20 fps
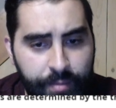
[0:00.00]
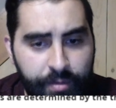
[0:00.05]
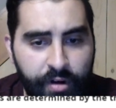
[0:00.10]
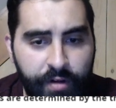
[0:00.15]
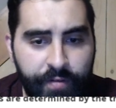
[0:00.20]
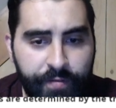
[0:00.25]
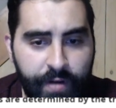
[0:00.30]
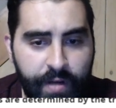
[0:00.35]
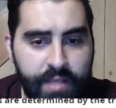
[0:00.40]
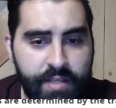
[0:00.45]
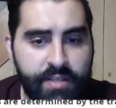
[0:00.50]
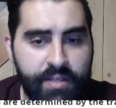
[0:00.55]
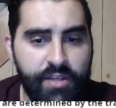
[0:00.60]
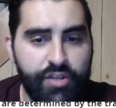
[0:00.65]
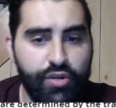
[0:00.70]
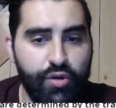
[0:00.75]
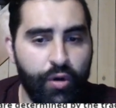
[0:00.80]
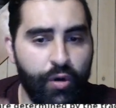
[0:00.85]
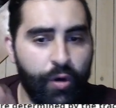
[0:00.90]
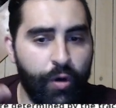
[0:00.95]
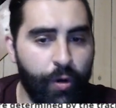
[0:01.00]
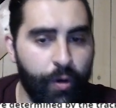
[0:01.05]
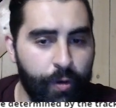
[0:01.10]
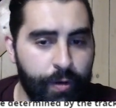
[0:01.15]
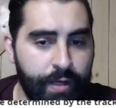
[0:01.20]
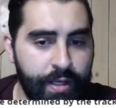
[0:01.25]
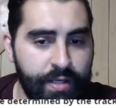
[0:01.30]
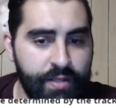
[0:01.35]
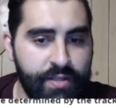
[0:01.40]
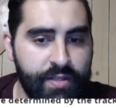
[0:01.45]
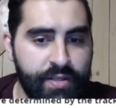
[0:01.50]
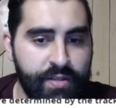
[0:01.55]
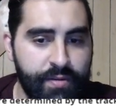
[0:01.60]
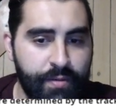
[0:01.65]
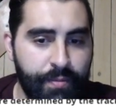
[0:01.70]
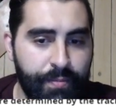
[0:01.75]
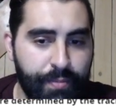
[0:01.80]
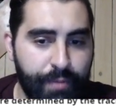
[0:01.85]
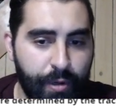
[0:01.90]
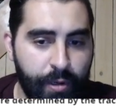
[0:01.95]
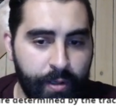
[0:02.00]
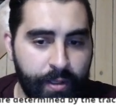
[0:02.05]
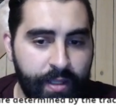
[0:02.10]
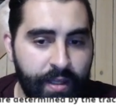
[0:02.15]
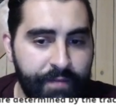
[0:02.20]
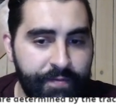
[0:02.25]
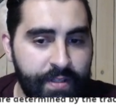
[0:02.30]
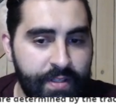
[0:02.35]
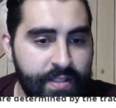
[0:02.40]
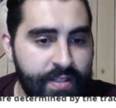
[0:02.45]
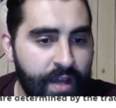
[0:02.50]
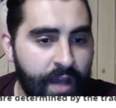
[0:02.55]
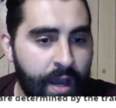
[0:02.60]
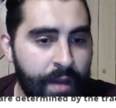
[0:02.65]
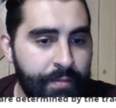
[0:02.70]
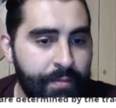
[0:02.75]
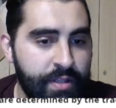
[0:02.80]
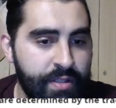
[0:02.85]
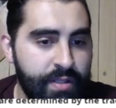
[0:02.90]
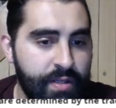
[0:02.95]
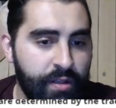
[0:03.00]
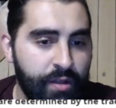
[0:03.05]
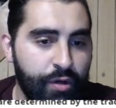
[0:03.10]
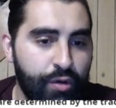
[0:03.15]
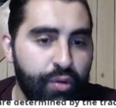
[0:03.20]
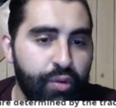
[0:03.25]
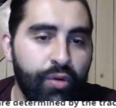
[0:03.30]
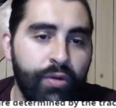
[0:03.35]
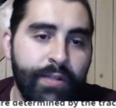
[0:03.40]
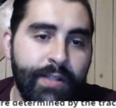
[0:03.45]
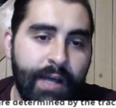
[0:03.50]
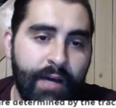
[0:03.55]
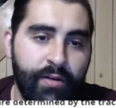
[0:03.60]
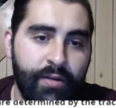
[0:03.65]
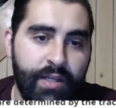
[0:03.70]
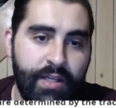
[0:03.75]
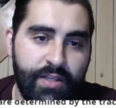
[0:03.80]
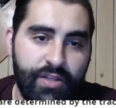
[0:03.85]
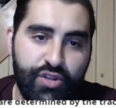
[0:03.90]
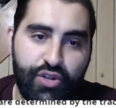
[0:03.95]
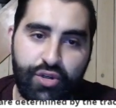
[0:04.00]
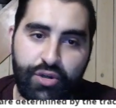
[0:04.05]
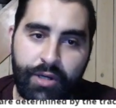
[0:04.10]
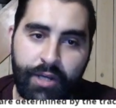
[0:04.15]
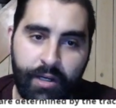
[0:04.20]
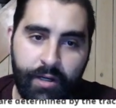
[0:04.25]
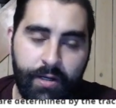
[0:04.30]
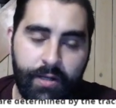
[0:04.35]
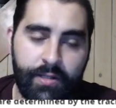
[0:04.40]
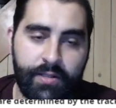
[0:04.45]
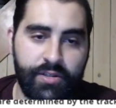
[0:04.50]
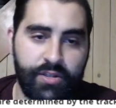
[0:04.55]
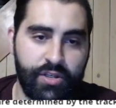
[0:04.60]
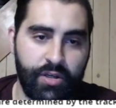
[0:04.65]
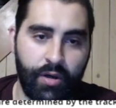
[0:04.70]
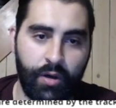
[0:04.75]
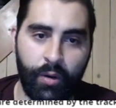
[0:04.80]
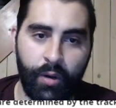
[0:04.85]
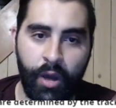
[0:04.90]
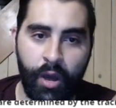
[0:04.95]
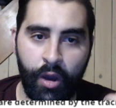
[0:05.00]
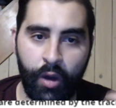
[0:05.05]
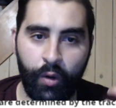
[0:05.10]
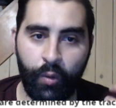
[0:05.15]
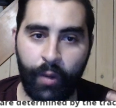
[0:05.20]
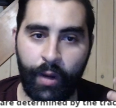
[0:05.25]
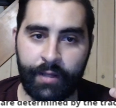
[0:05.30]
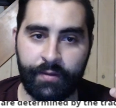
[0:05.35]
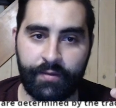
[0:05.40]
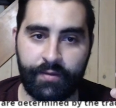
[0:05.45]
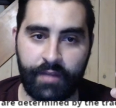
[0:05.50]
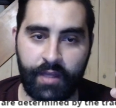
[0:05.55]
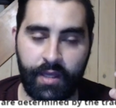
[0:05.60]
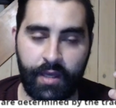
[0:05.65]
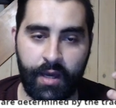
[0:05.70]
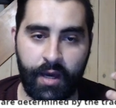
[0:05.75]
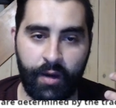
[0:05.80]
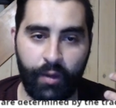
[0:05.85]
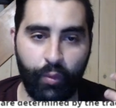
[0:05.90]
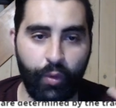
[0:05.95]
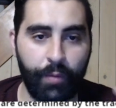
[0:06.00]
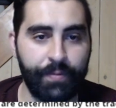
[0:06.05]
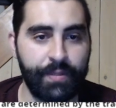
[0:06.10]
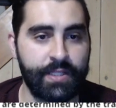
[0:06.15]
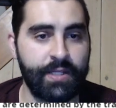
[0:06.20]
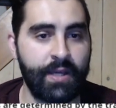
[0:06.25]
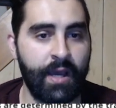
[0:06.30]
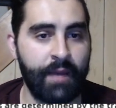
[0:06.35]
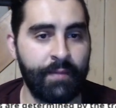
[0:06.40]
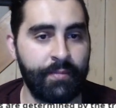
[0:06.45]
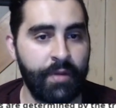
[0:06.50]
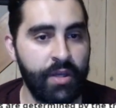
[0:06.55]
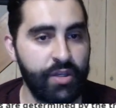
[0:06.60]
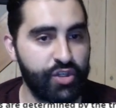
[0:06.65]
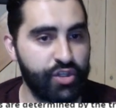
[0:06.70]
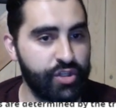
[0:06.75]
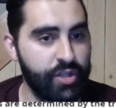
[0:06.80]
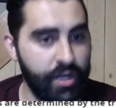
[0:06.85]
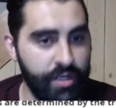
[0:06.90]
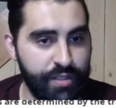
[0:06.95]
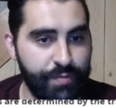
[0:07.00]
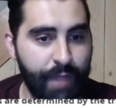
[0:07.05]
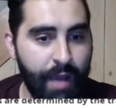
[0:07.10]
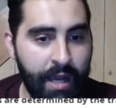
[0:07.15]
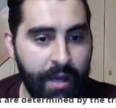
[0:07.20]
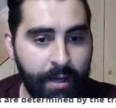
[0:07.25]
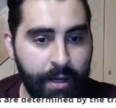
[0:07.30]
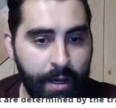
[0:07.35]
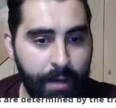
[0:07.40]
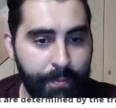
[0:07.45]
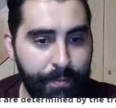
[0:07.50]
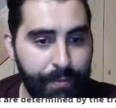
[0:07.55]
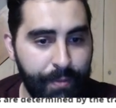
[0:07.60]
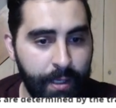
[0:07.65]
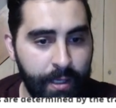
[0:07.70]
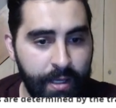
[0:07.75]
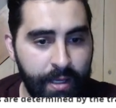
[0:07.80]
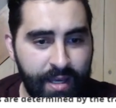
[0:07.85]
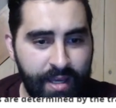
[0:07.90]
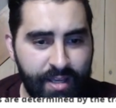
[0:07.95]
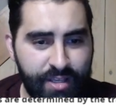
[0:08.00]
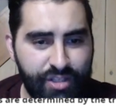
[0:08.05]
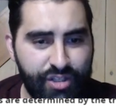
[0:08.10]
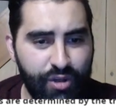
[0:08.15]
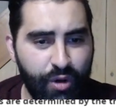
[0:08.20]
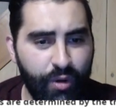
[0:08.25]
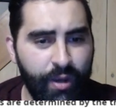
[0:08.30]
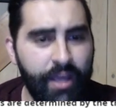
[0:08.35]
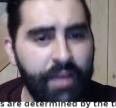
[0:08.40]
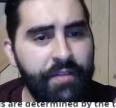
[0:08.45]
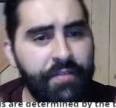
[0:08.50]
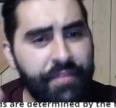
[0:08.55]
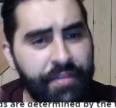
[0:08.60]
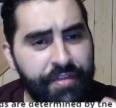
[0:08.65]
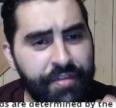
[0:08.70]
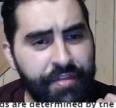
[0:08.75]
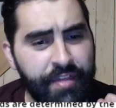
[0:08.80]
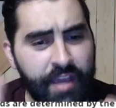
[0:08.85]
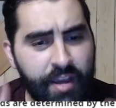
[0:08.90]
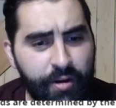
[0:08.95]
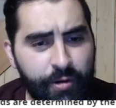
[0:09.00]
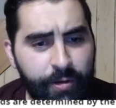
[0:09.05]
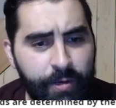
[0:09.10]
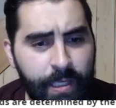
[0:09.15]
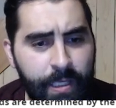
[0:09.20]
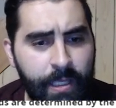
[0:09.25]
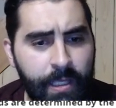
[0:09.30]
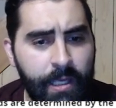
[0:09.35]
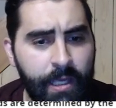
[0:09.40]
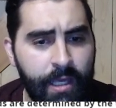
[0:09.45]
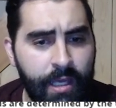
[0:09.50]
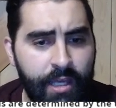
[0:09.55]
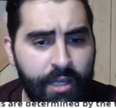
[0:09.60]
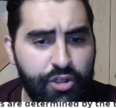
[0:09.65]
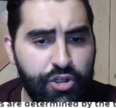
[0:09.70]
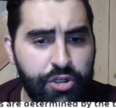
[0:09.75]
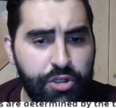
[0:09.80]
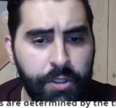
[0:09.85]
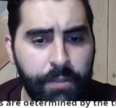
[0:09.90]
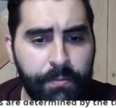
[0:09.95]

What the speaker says: of races or earnings per given time until a cooldown is triggered, so when the Wumpa time starts back up. So in theory, it should be